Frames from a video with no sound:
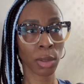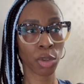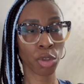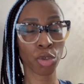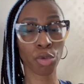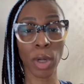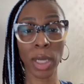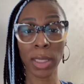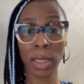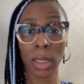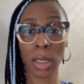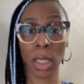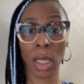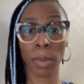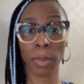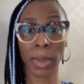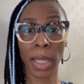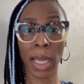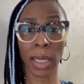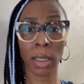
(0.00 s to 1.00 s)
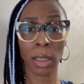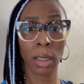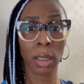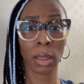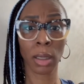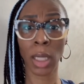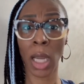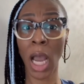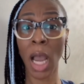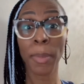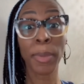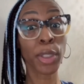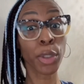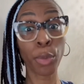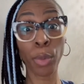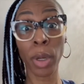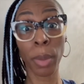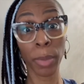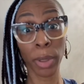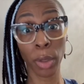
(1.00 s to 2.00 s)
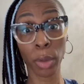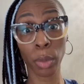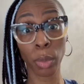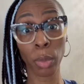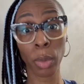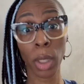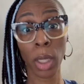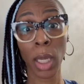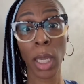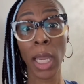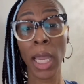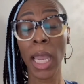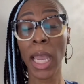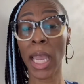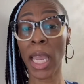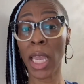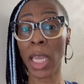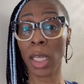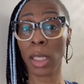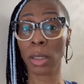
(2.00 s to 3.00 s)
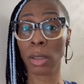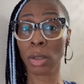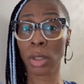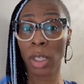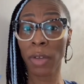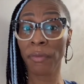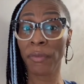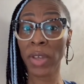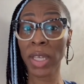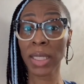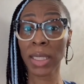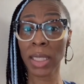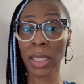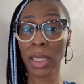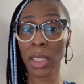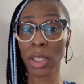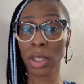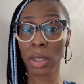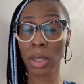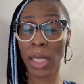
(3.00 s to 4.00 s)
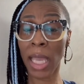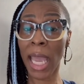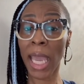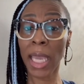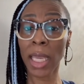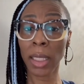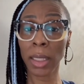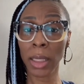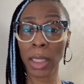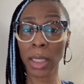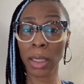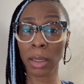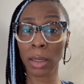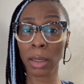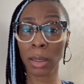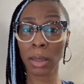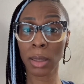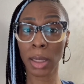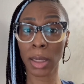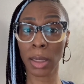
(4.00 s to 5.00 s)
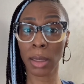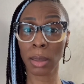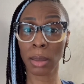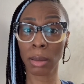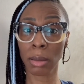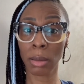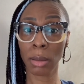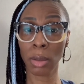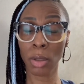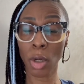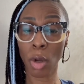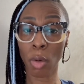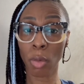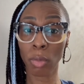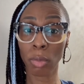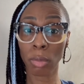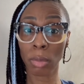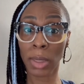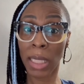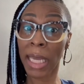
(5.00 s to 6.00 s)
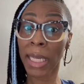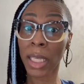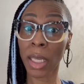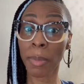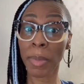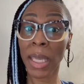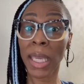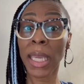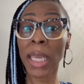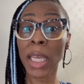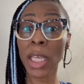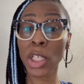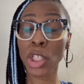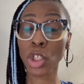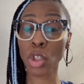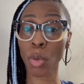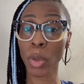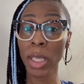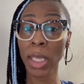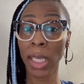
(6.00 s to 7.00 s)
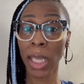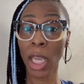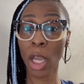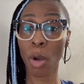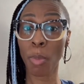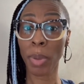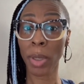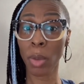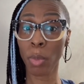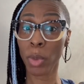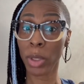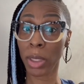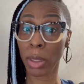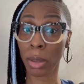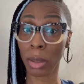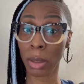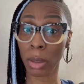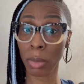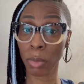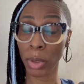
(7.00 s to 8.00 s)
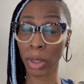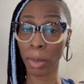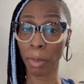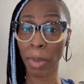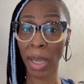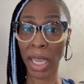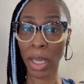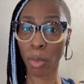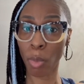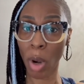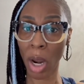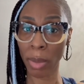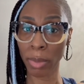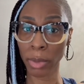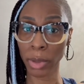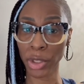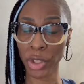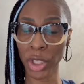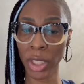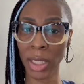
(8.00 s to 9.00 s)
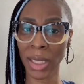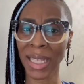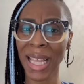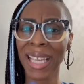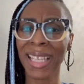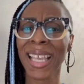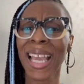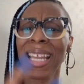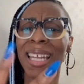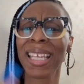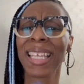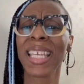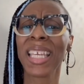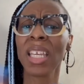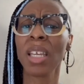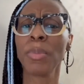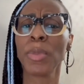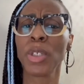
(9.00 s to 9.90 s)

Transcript: dresses up like a common criminal and convinces this gang leader to, let him in so he can help him with the bank robbery and shit. Like, kind of get him to